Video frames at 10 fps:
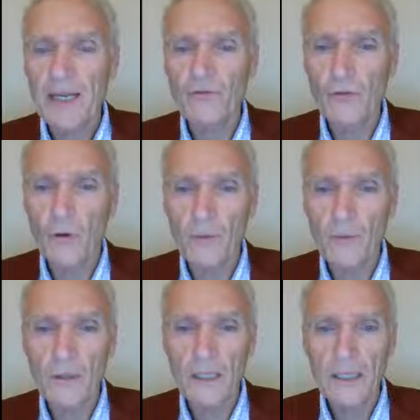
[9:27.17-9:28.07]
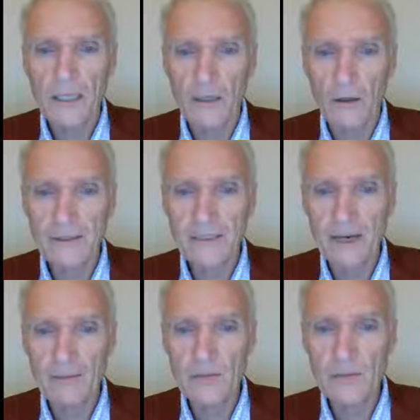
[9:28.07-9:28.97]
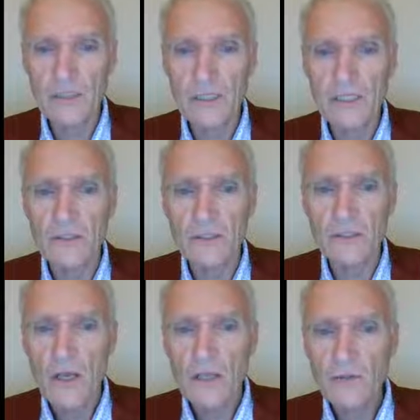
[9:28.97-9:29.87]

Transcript: is normal in Alzheimer's disease.